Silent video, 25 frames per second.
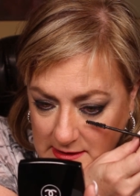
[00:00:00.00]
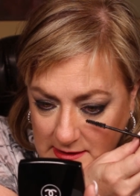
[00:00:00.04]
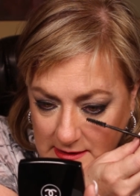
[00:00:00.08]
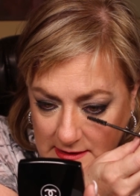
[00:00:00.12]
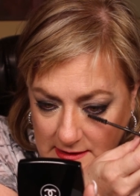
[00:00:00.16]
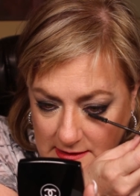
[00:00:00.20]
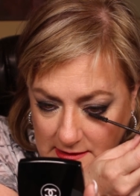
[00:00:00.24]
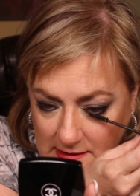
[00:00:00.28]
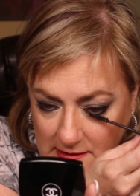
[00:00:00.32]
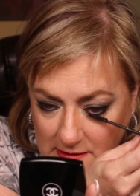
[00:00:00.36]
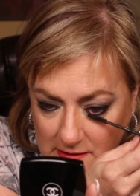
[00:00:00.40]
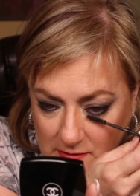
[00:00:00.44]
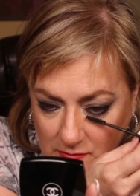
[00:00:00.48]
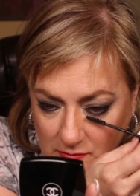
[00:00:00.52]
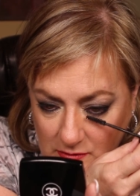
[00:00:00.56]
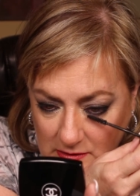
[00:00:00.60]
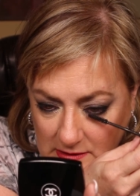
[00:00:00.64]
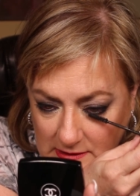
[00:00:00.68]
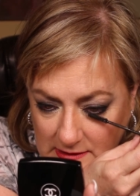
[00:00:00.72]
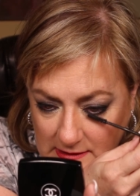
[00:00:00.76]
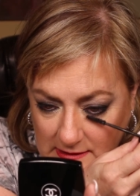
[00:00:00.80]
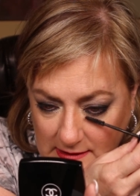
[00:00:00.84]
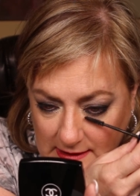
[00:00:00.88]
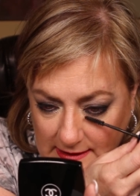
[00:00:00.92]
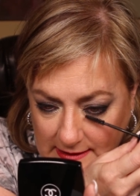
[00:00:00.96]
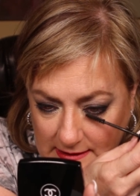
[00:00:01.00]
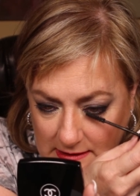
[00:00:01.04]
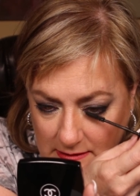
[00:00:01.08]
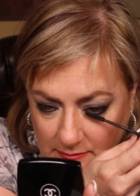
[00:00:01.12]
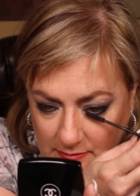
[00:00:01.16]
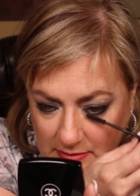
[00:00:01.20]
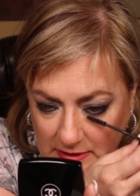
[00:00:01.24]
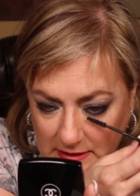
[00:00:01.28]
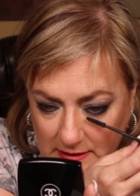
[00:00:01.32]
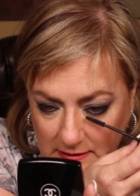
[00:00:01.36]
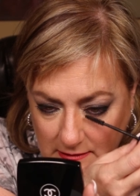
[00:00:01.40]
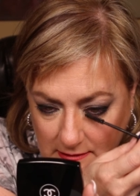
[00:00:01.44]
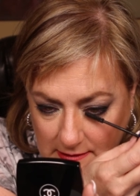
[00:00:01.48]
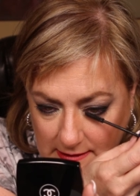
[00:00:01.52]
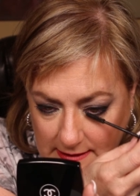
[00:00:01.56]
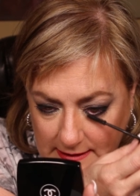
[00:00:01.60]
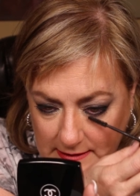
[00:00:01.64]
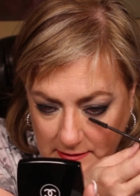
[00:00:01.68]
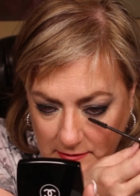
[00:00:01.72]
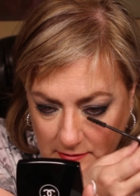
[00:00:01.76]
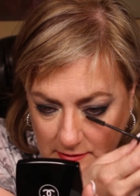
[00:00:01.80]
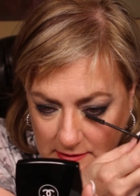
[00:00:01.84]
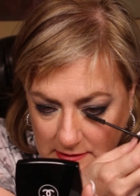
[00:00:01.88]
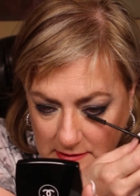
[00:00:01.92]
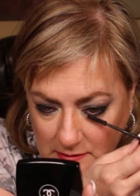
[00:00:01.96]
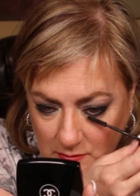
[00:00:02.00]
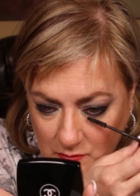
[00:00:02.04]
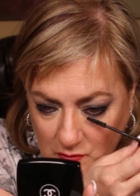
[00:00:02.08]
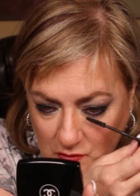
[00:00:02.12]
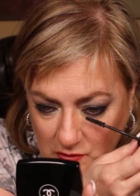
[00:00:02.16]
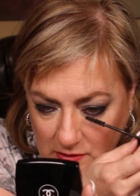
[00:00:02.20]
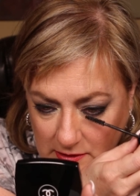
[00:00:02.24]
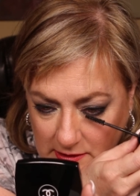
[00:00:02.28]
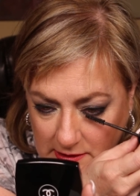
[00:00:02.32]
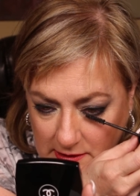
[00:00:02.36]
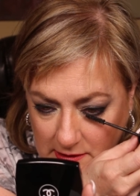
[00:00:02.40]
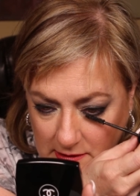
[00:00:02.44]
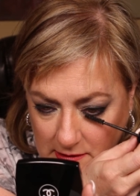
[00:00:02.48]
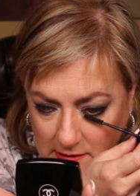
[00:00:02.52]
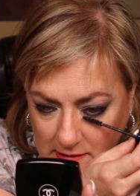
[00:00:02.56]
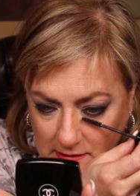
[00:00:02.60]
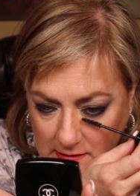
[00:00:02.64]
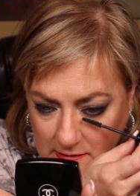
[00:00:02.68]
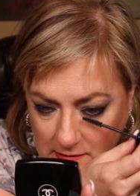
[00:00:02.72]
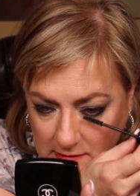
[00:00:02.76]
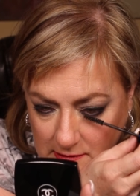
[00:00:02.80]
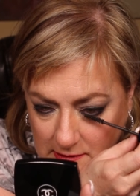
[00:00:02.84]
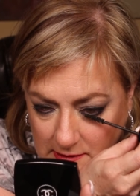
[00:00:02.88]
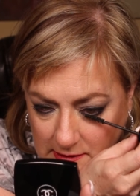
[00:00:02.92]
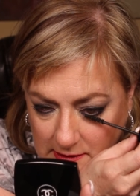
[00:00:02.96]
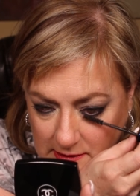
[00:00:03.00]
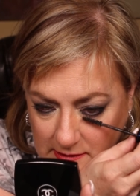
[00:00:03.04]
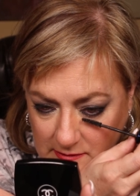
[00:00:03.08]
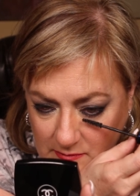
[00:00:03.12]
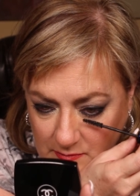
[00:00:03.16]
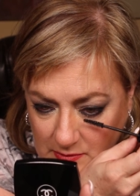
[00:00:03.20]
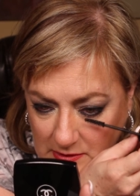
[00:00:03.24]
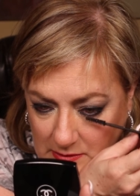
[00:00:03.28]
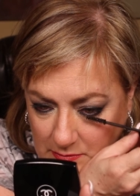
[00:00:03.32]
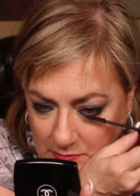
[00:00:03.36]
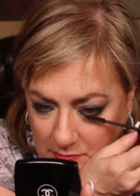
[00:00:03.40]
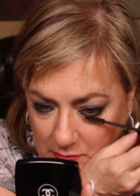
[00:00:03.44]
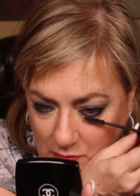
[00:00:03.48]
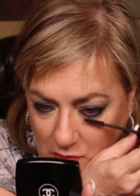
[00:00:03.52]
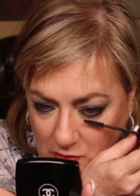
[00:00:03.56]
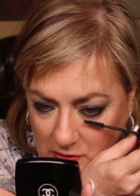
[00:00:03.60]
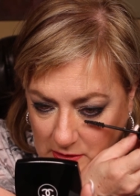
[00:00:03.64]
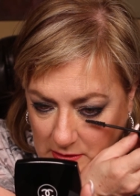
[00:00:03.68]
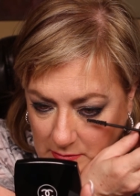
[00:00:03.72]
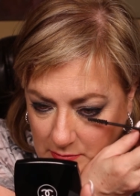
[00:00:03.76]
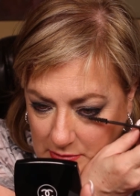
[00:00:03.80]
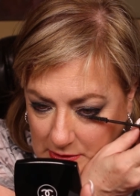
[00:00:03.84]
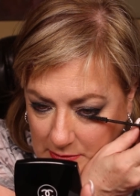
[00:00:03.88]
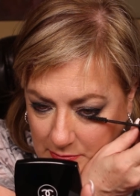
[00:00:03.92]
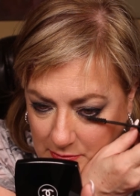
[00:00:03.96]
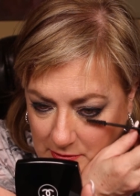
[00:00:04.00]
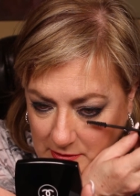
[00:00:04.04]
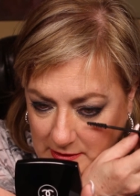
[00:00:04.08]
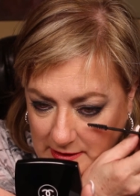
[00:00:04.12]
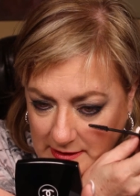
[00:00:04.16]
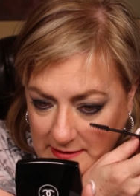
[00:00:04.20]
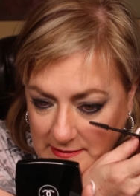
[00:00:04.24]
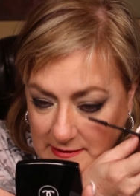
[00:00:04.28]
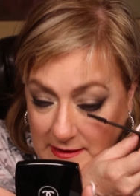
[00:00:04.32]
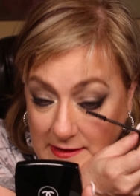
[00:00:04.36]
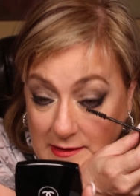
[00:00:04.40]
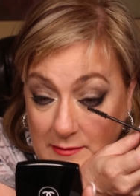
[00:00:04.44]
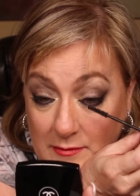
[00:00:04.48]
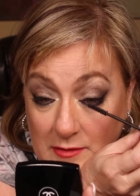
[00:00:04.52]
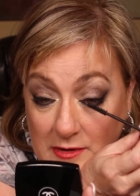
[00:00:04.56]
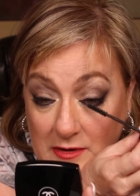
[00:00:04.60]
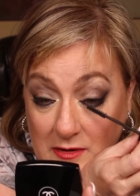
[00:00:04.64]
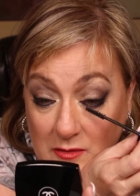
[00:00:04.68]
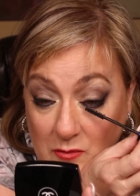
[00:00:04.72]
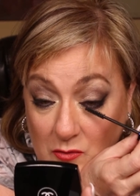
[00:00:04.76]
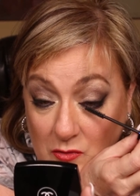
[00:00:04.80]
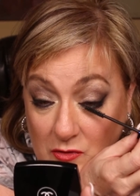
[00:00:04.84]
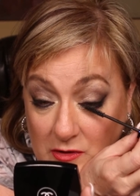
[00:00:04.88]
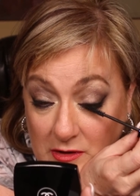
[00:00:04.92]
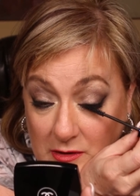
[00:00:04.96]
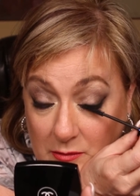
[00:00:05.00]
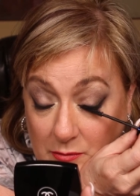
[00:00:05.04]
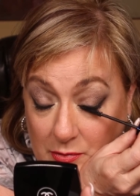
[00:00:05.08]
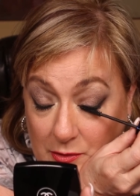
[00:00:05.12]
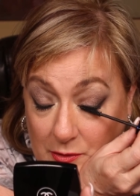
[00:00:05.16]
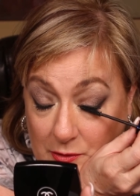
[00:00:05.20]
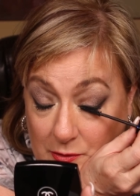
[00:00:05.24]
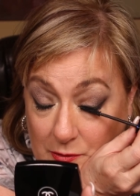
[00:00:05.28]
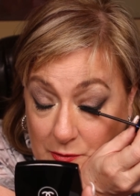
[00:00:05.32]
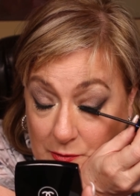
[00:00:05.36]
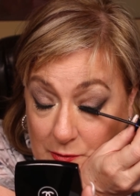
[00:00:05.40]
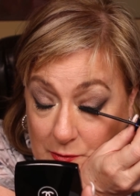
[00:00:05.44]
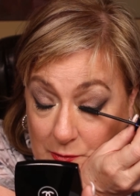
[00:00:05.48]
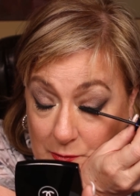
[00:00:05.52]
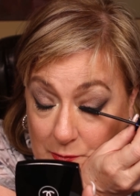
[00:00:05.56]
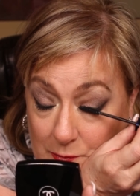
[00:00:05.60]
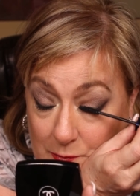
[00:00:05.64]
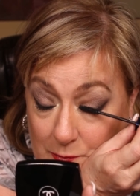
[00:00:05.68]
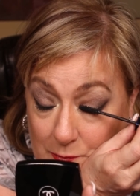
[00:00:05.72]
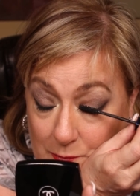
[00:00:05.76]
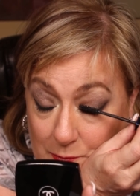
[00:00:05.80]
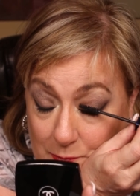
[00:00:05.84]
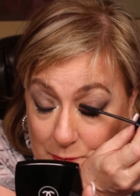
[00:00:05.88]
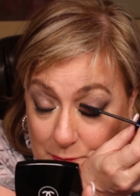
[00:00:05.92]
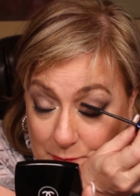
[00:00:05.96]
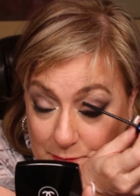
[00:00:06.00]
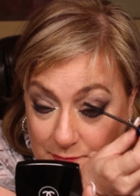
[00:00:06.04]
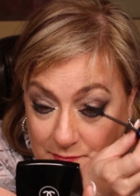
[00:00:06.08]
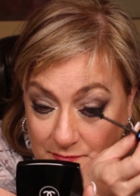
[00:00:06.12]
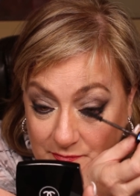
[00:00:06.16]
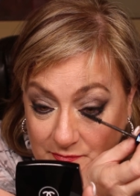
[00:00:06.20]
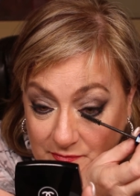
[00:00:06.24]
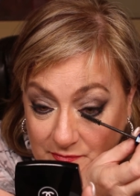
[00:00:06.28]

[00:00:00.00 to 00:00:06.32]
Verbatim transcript: And I don't really like it being lighter in the morning. I guess pe morning people like that. I'm not a morning person.